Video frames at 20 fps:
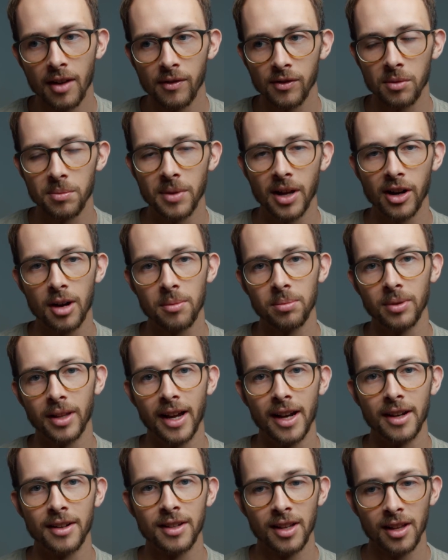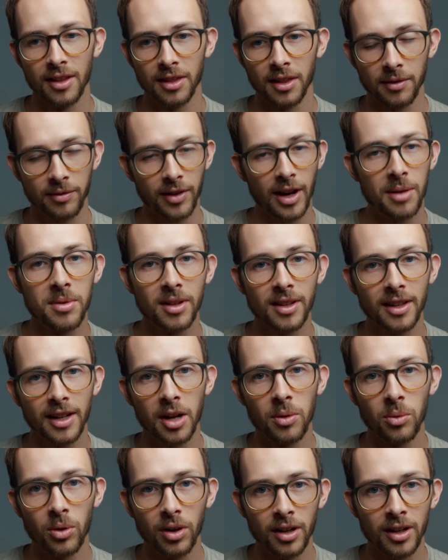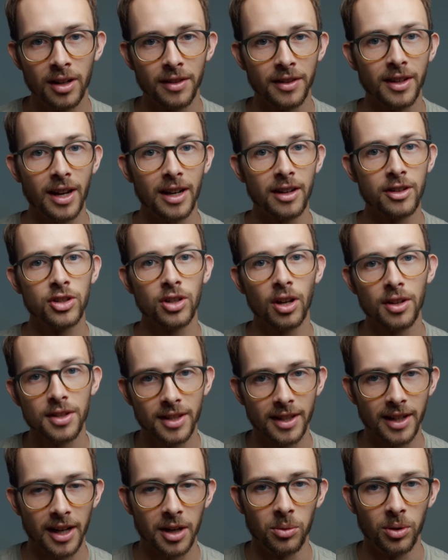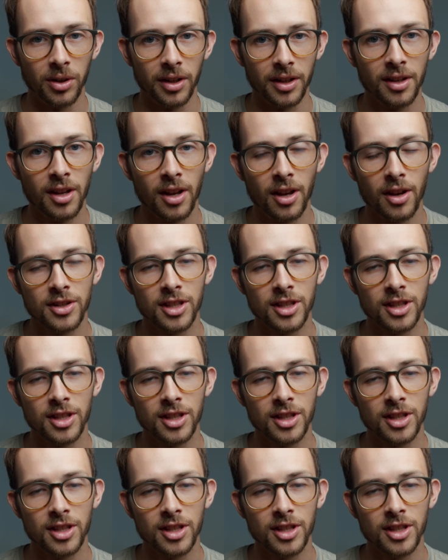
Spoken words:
From there I planned the framing that I wanted and the kind of shots that I wanted,